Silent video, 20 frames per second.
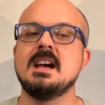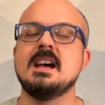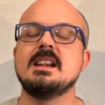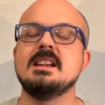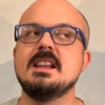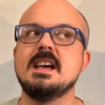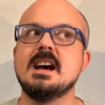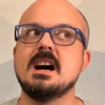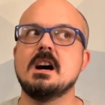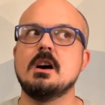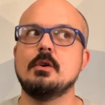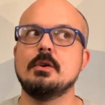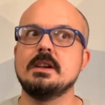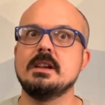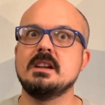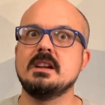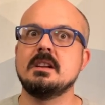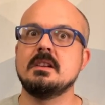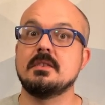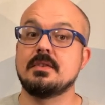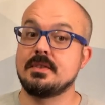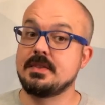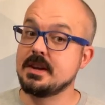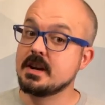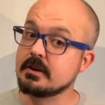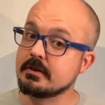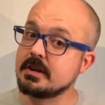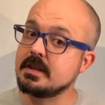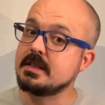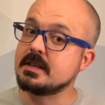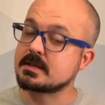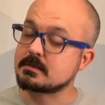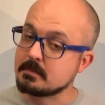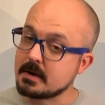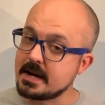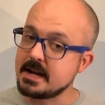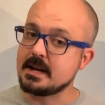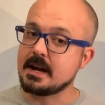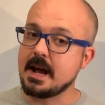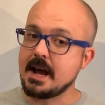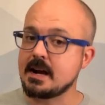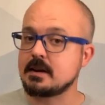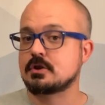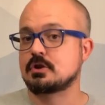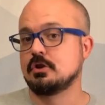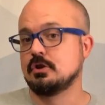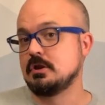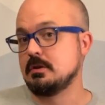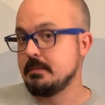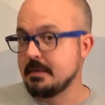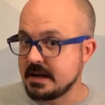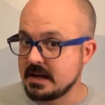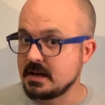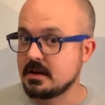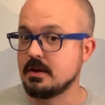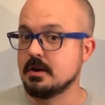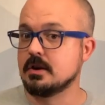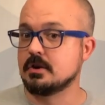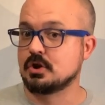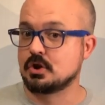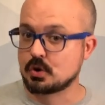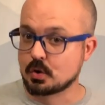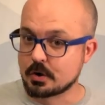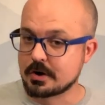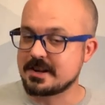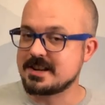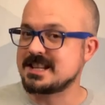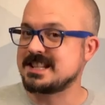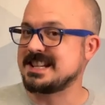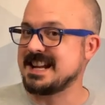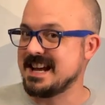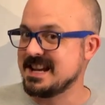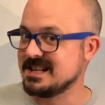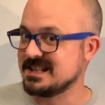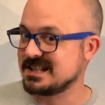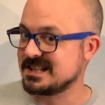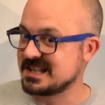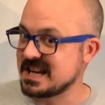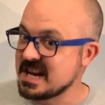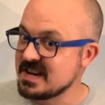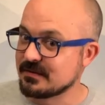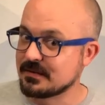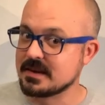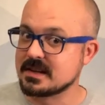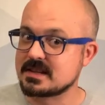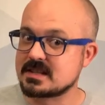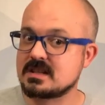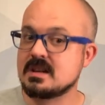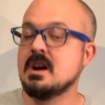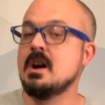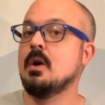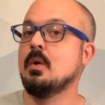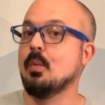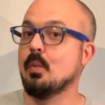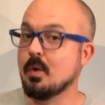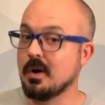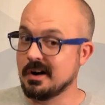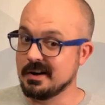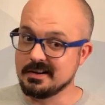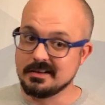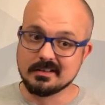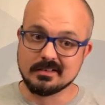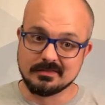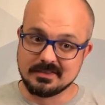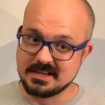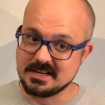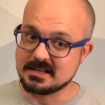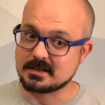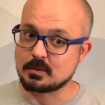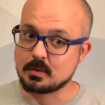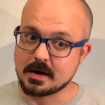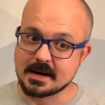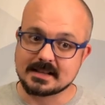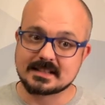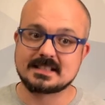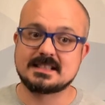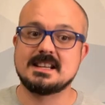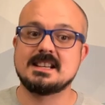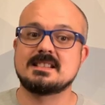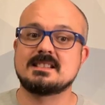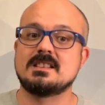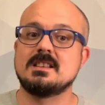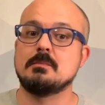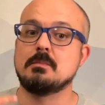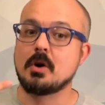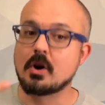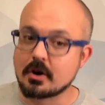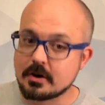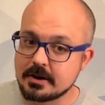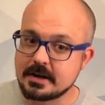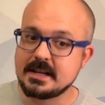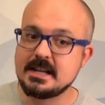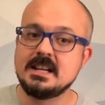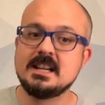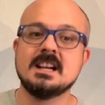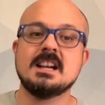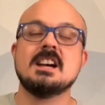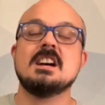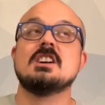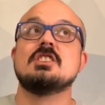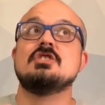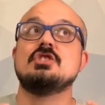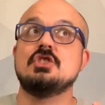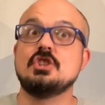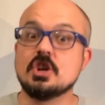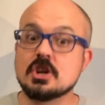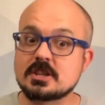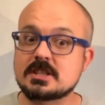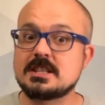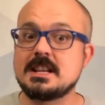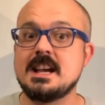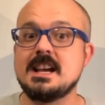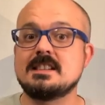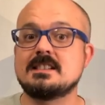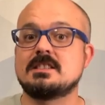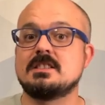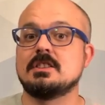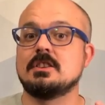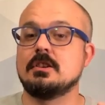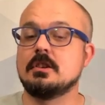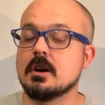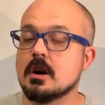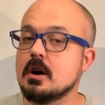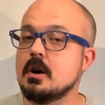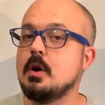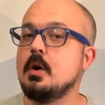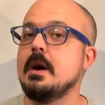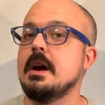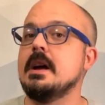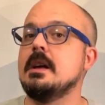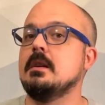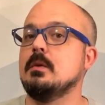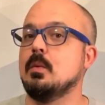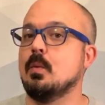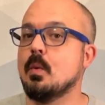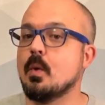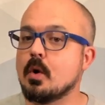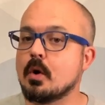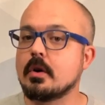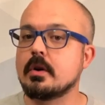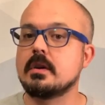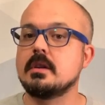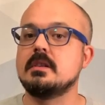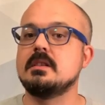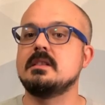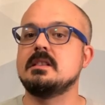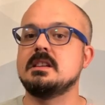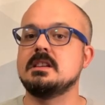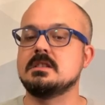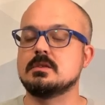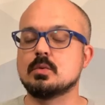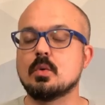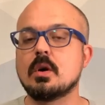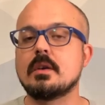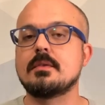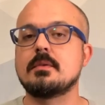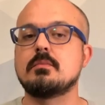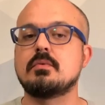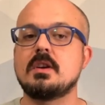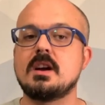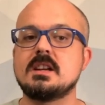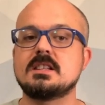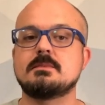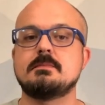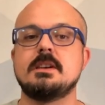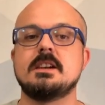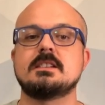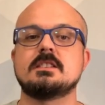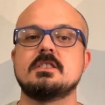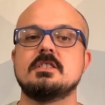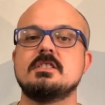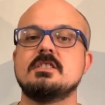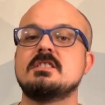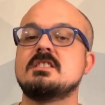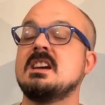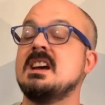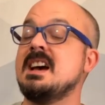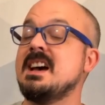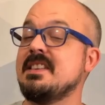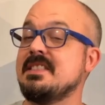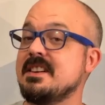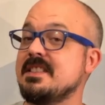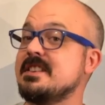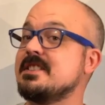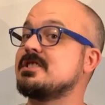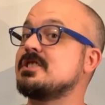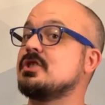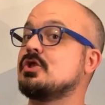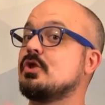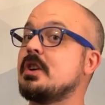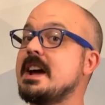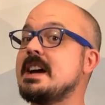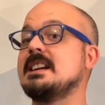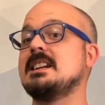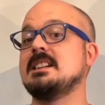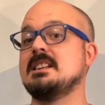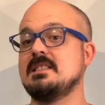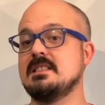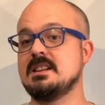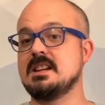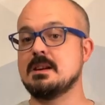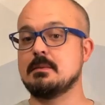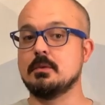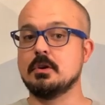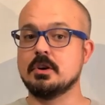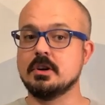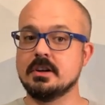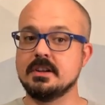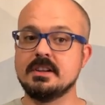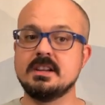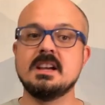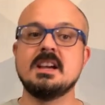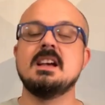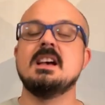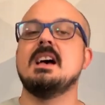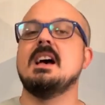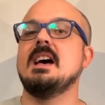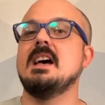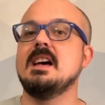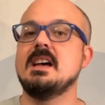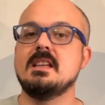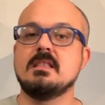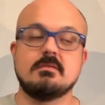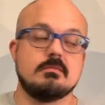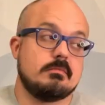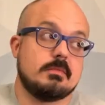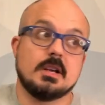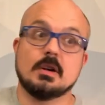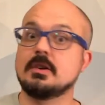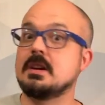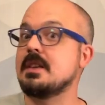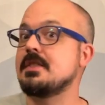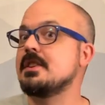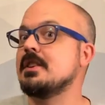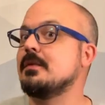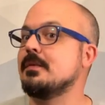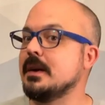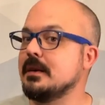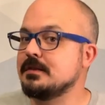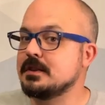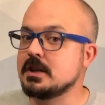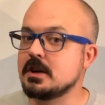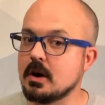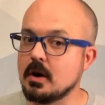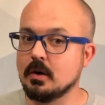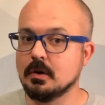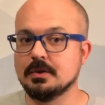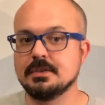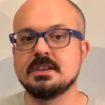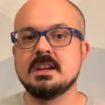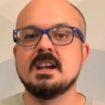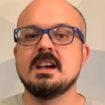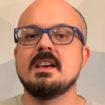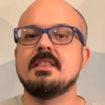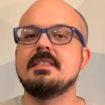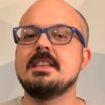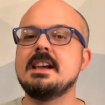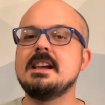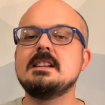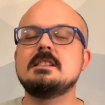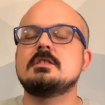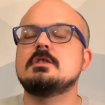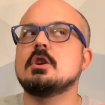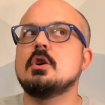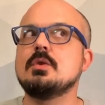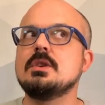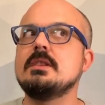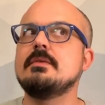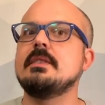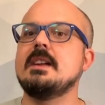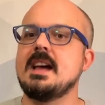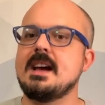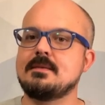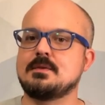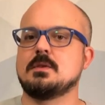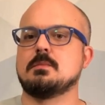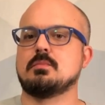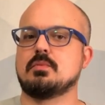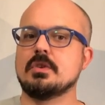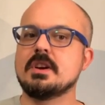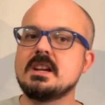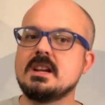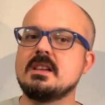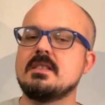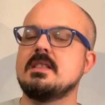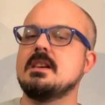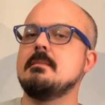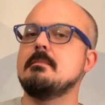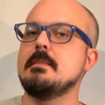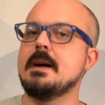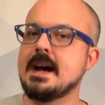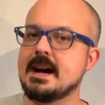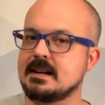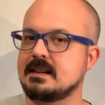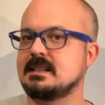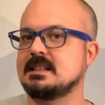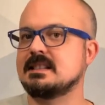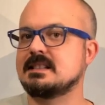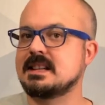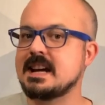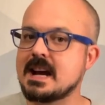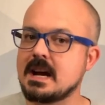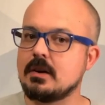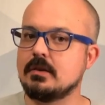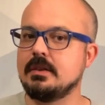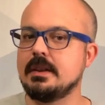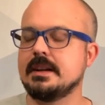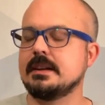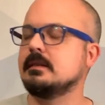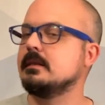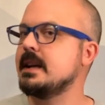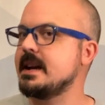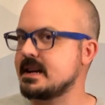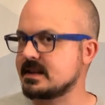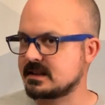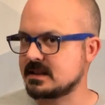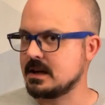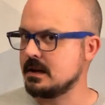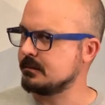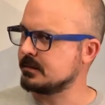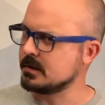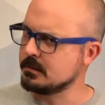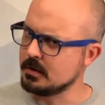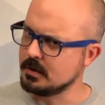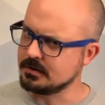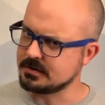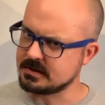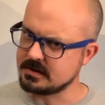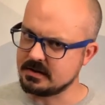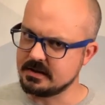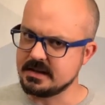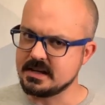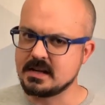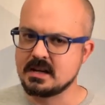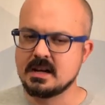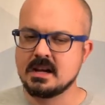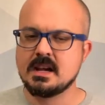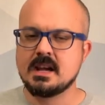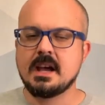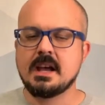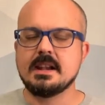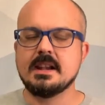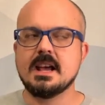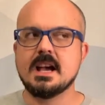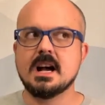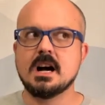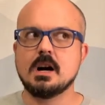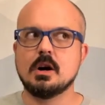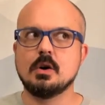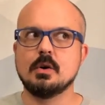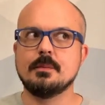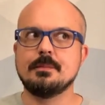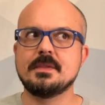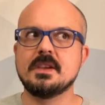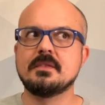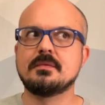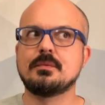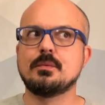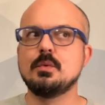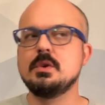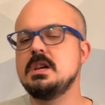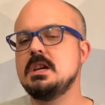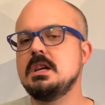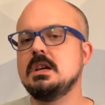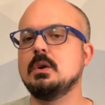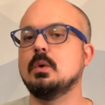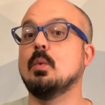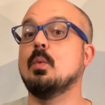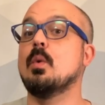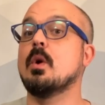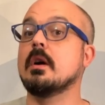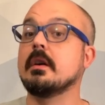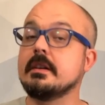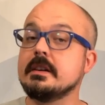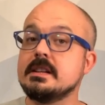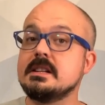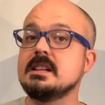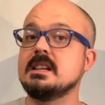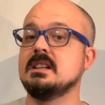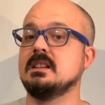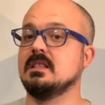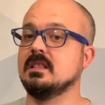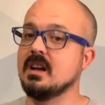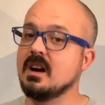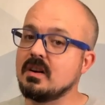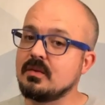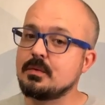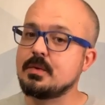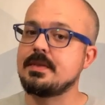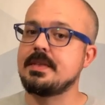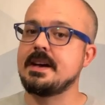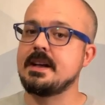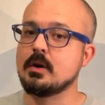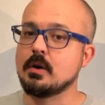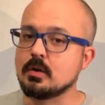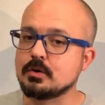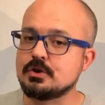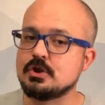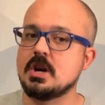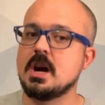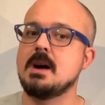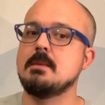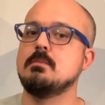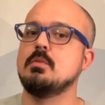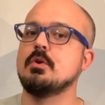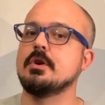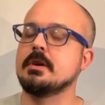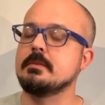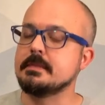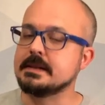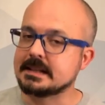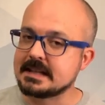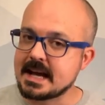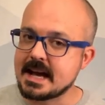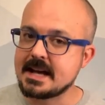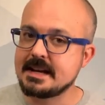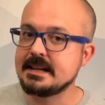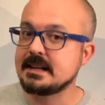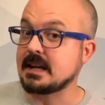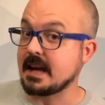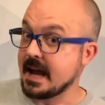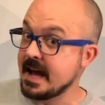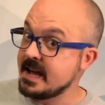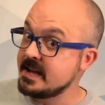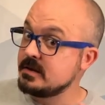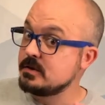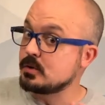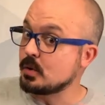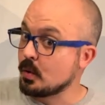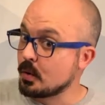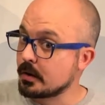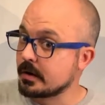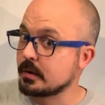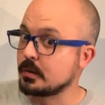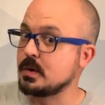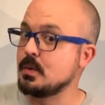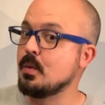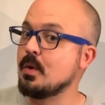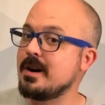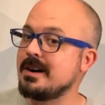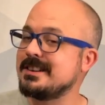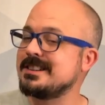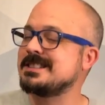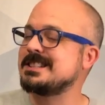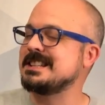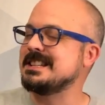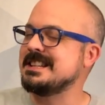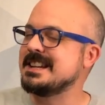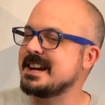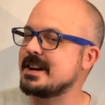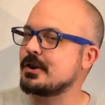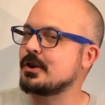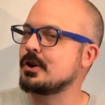Now, in theory, this might actually be the shortest and safest one of these quests as the party just has to go and warn these dwarven prospectors that there's a dragon in the neighborhood and they'll get their 50 gold. They don't even have to bring them back to town like last time, supposedly. Now, if we weren't in love with that whole job board mechanic and or we wanted to get